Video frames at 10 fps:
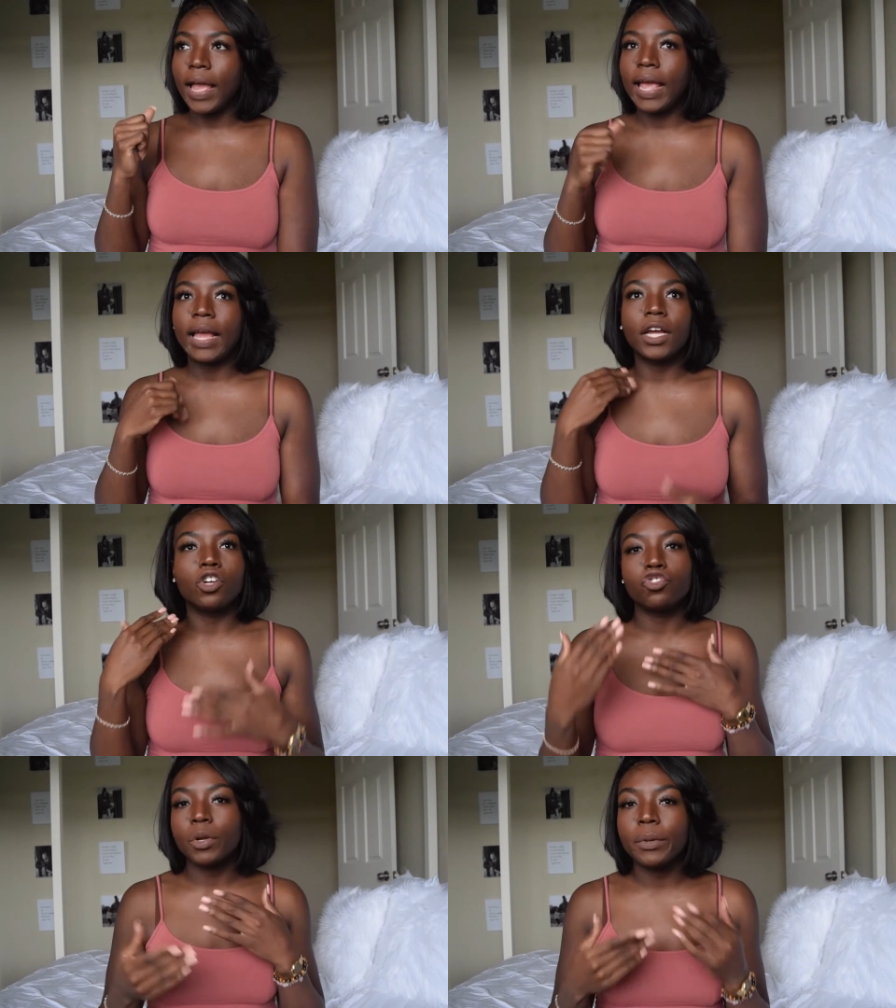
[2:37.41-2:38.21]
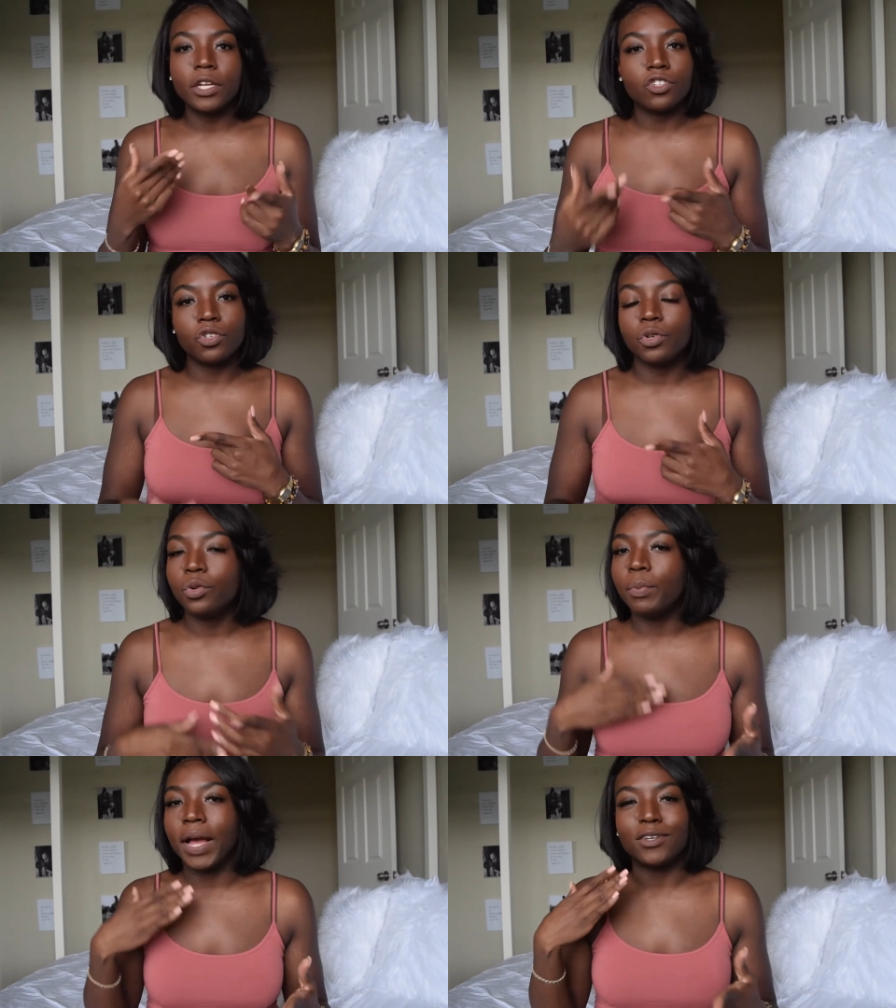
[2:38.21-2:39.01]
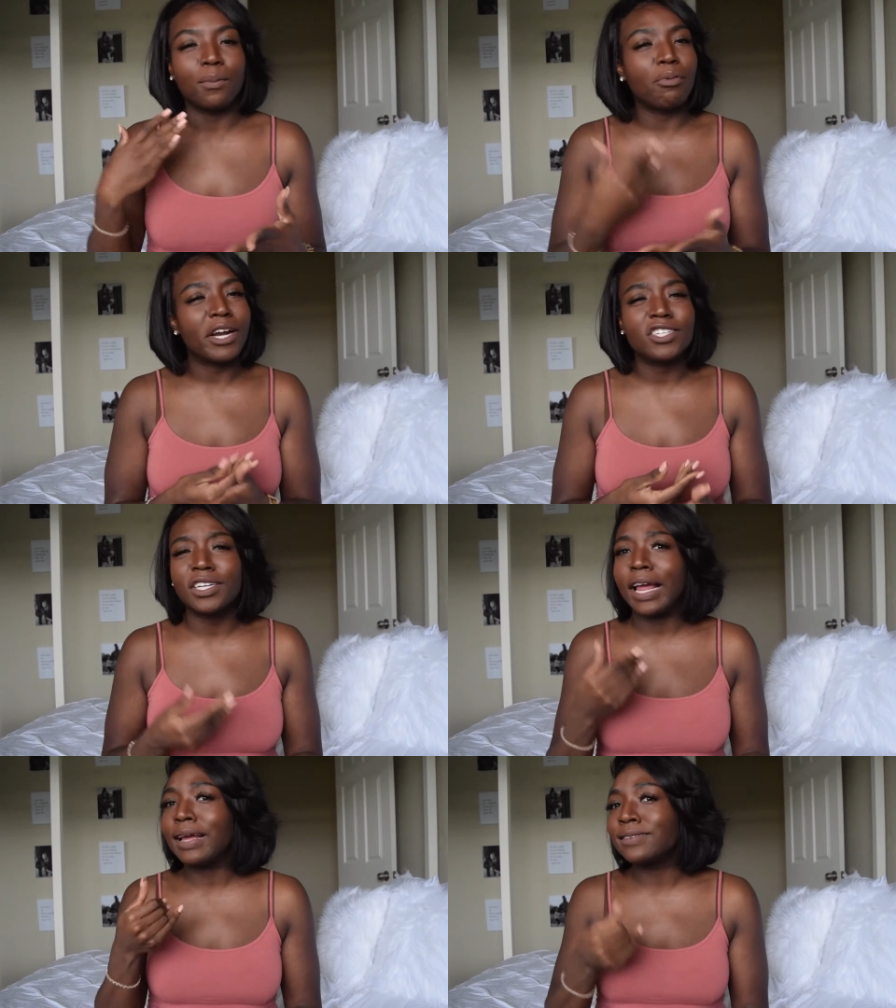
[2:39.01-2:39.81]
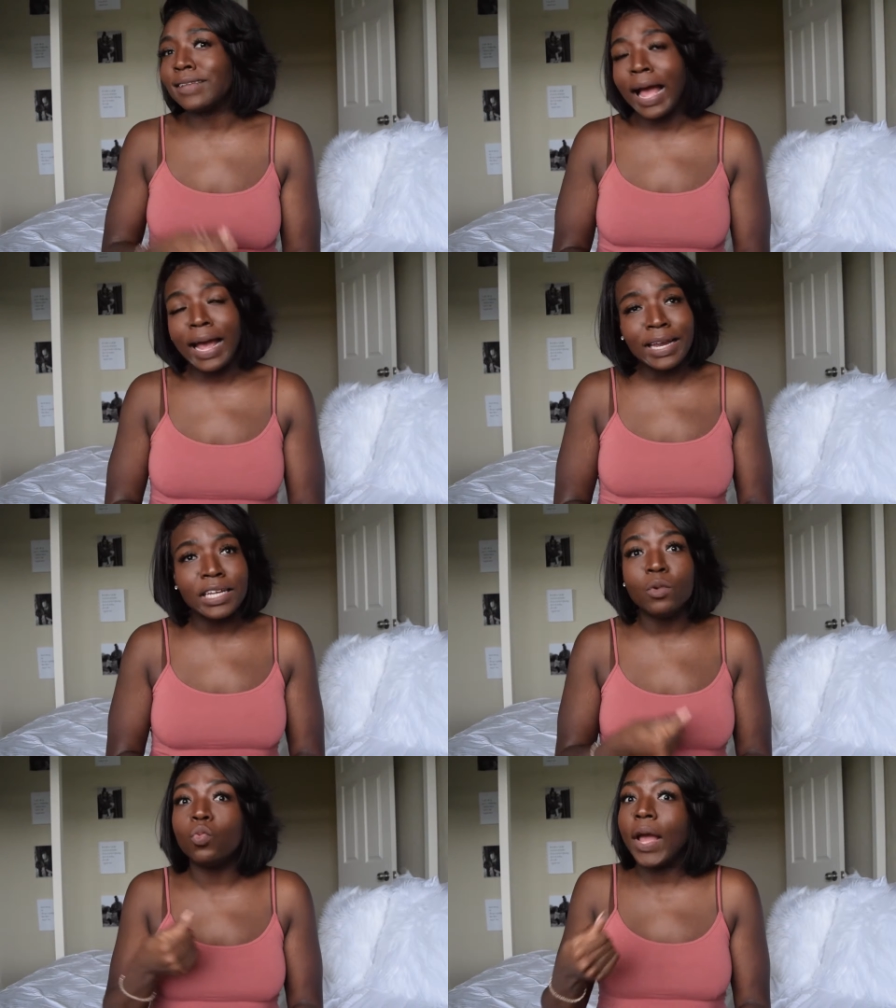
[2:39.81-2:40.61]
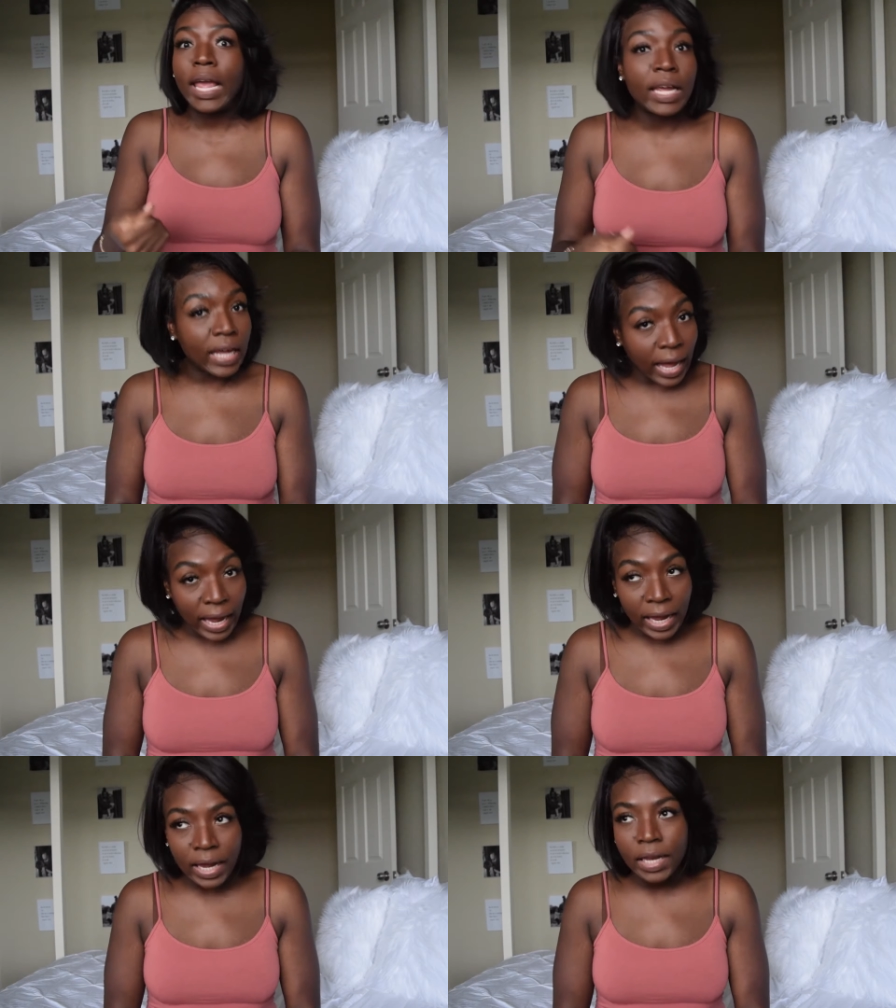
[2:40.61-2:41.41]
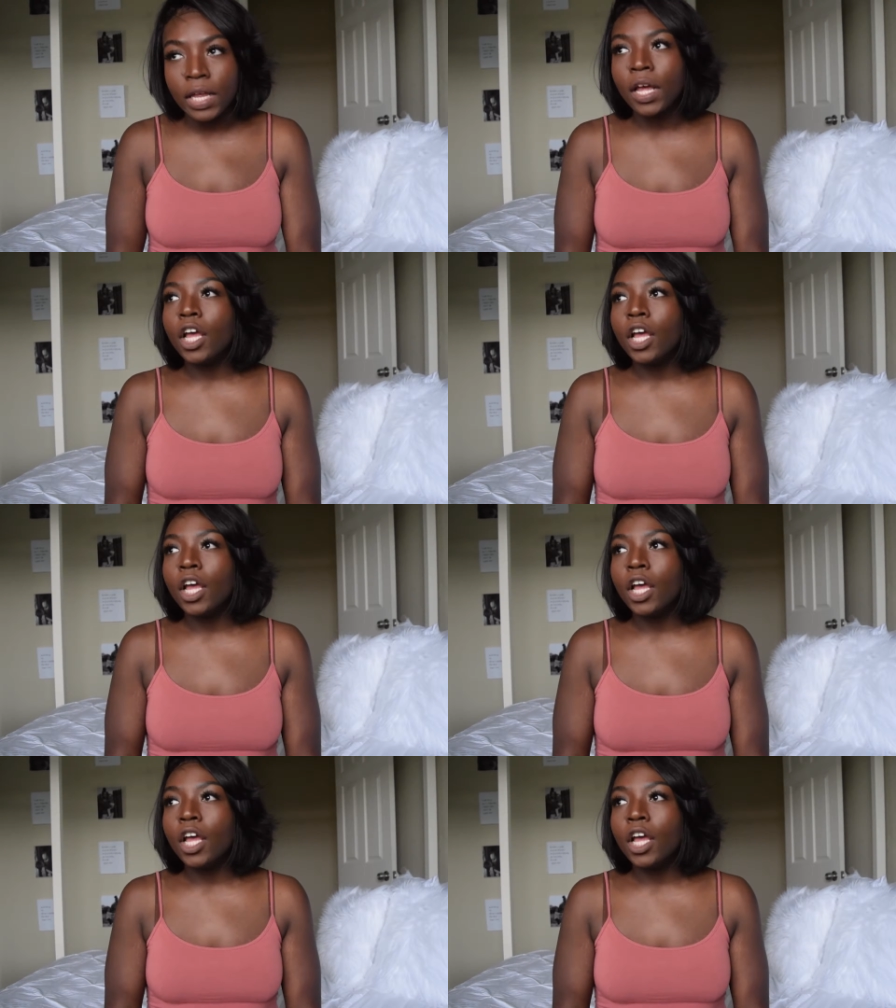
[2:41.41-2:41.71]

and contributing to my depression, anxiety, weight gain.